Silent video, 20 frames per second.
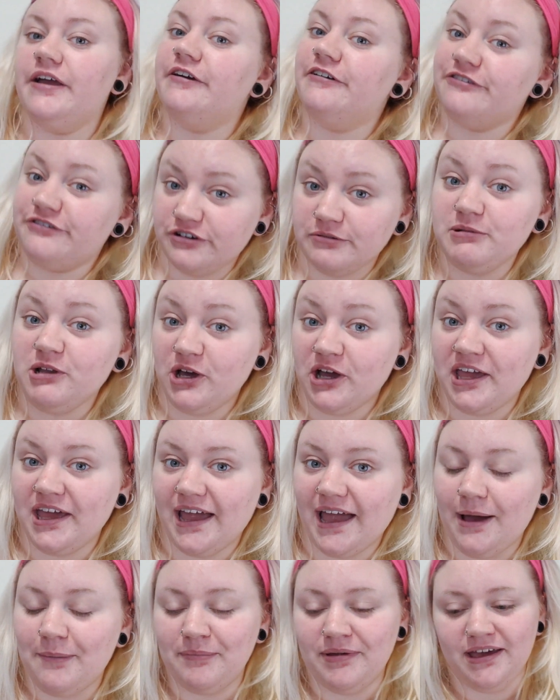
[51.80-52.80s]
from
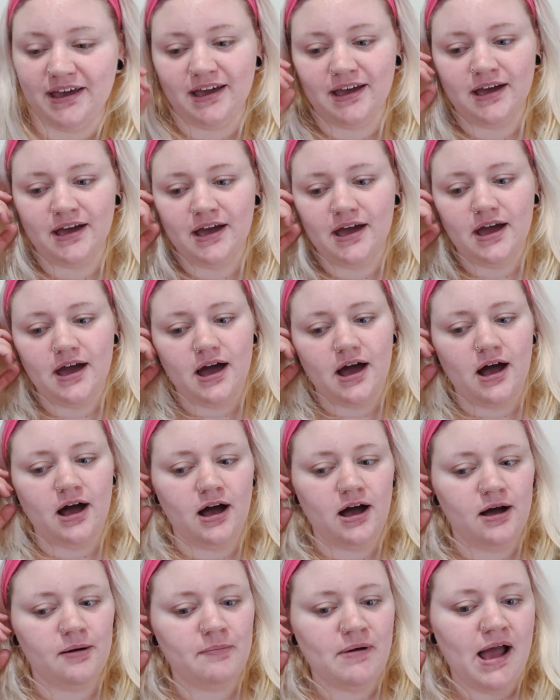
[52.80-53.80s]
looking at me.
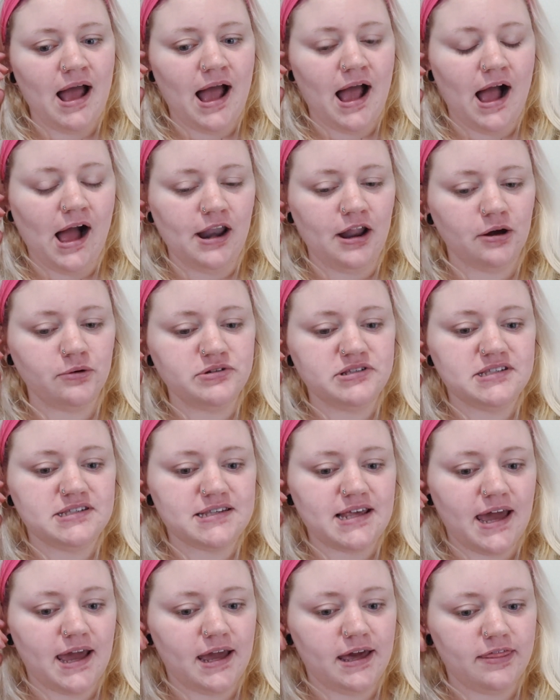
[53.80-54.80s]
And I would
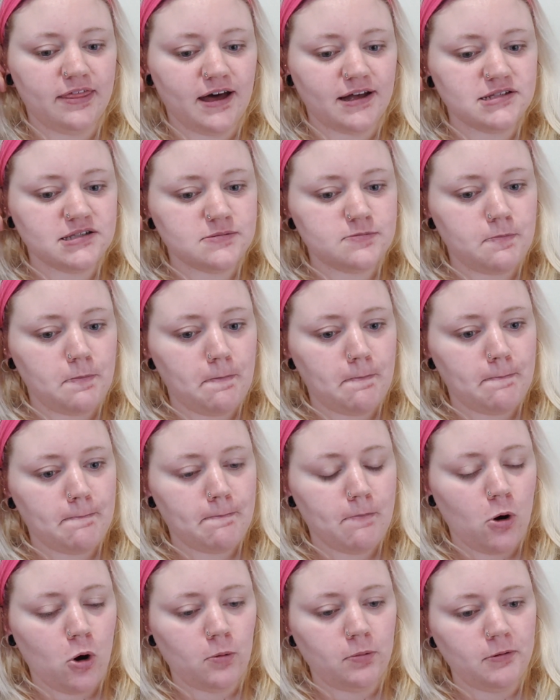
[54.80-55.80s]
say that's
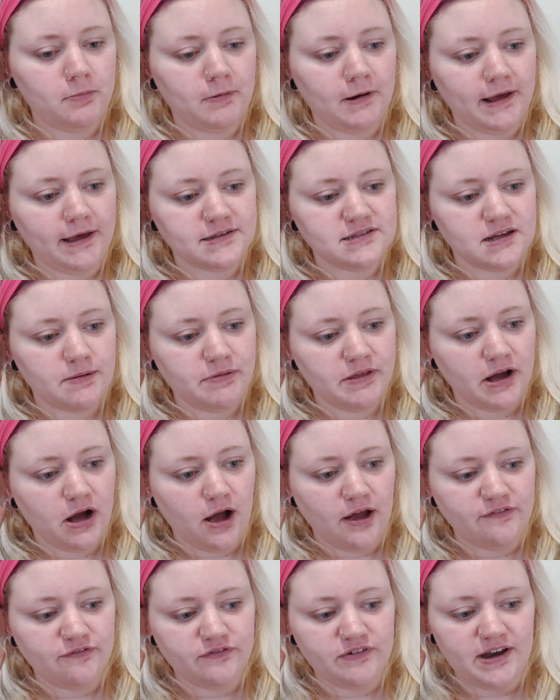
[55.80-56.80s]
probably something
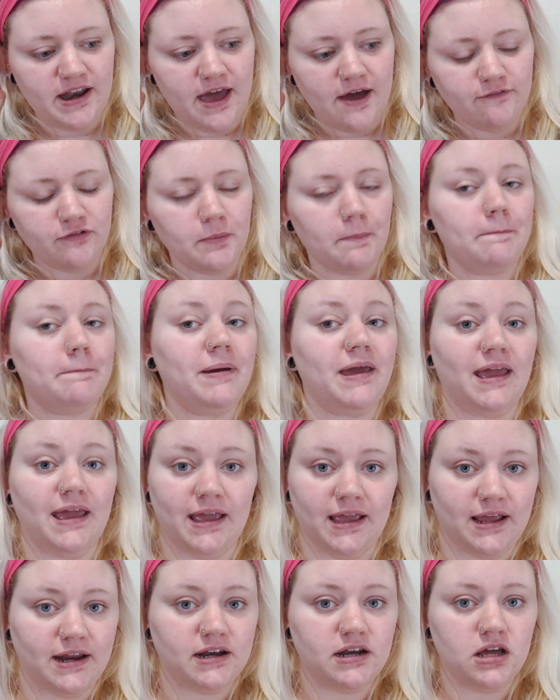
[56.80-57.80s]
I've never
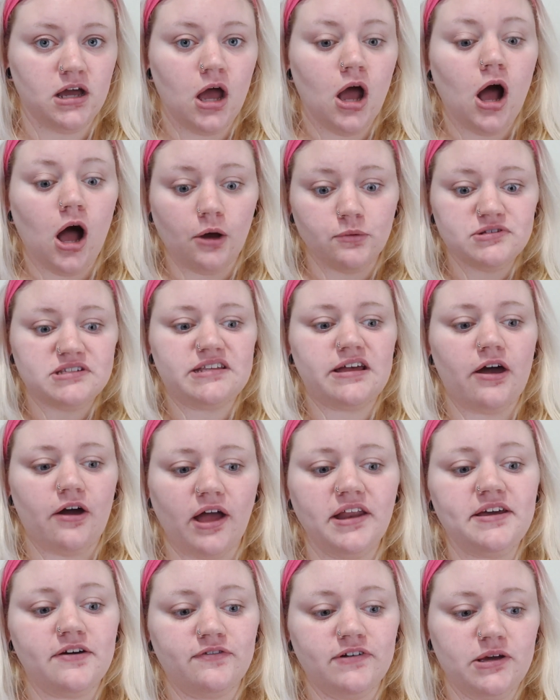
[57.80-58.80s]
been. I
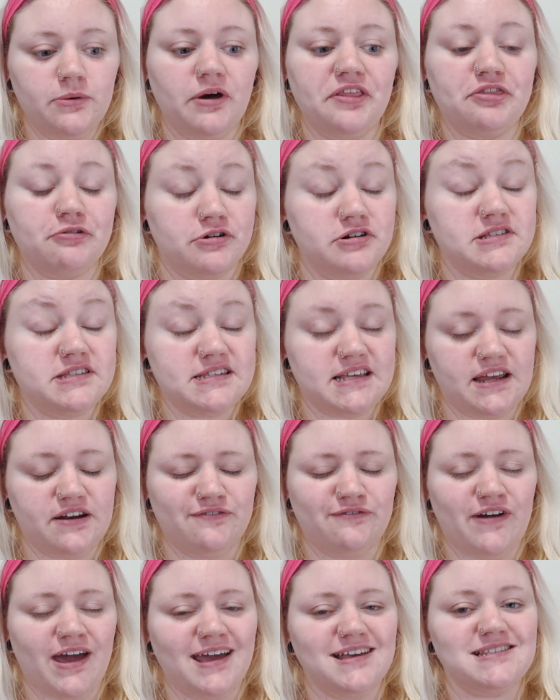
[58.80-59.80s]
definitely went through a
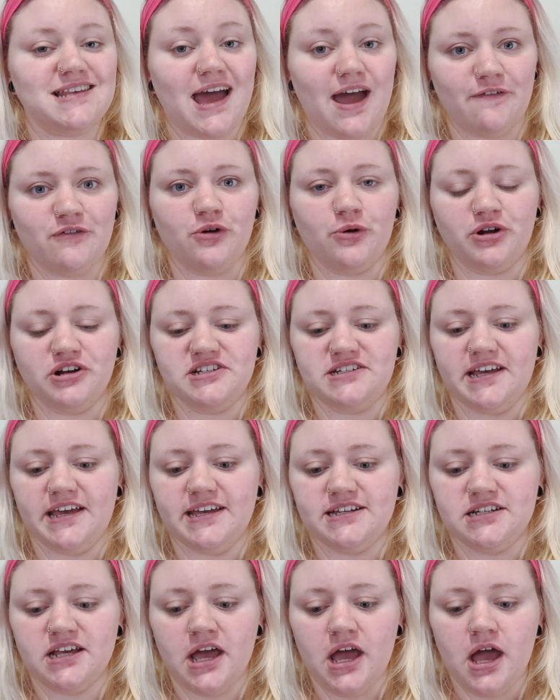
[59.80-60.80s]
scene phase, everyone
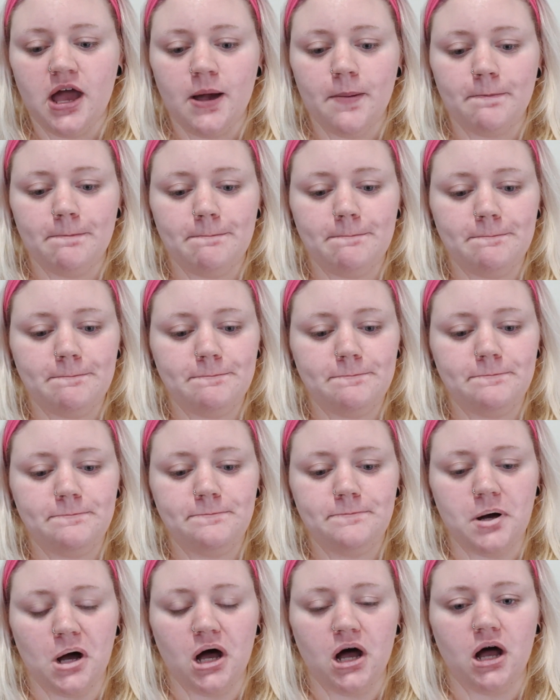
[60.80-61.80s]
did.
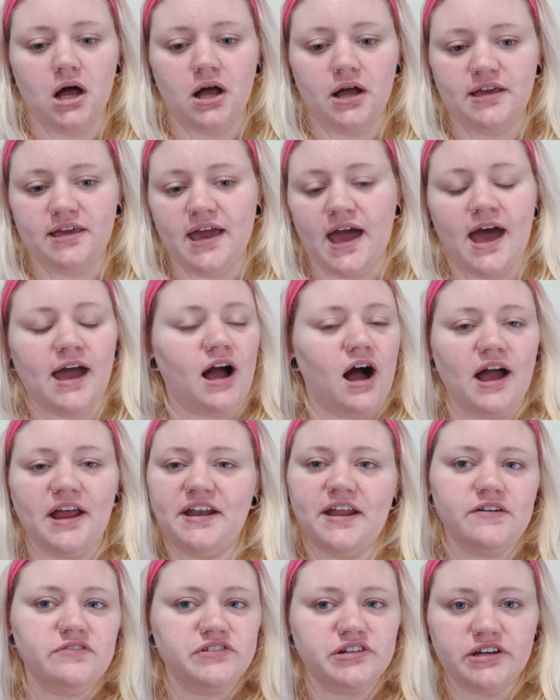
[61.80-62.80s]
But yeah, I
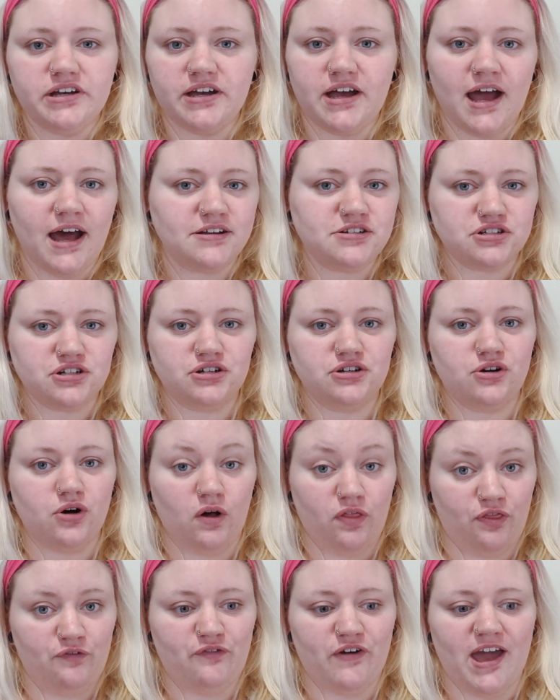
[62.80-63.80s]
never had a
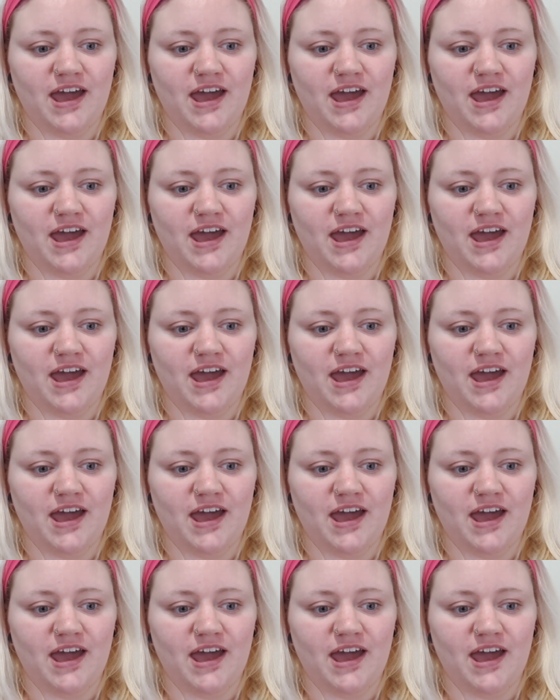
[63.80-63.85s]
goth